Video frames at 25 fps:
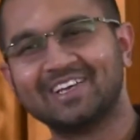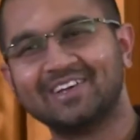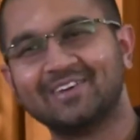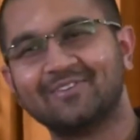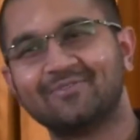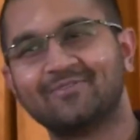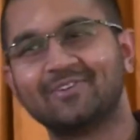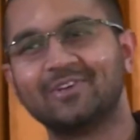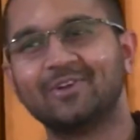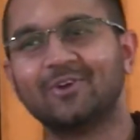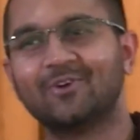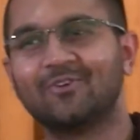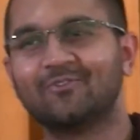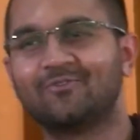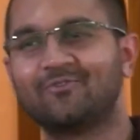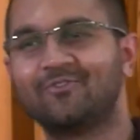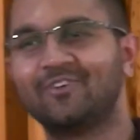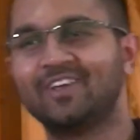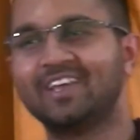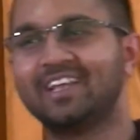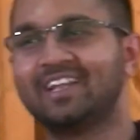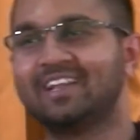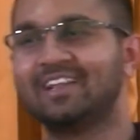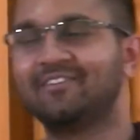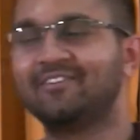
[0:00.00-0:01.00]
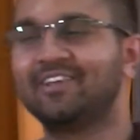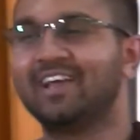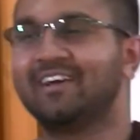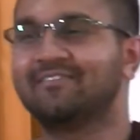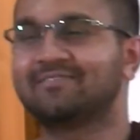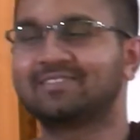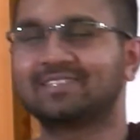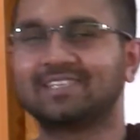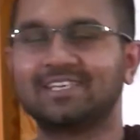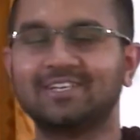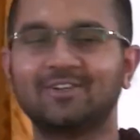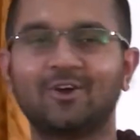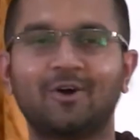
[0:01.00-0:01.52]
We
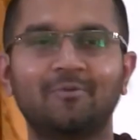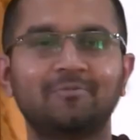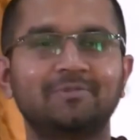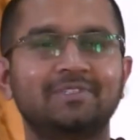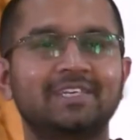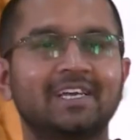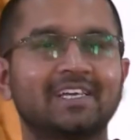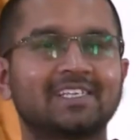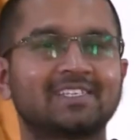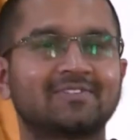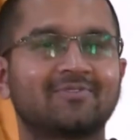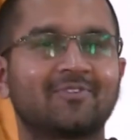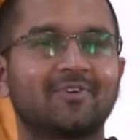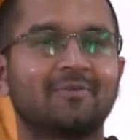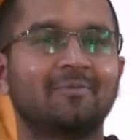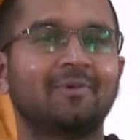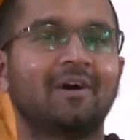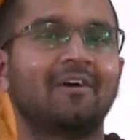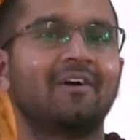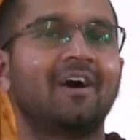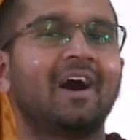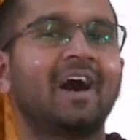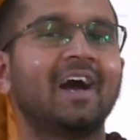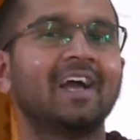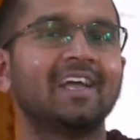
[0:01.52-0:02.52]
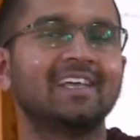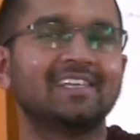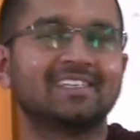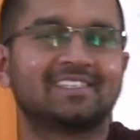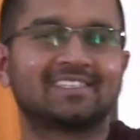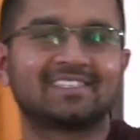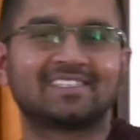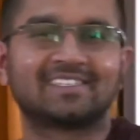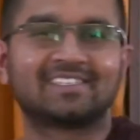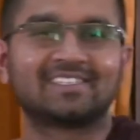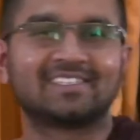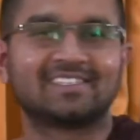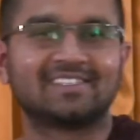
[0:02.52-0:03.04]
have seen objects from our eyes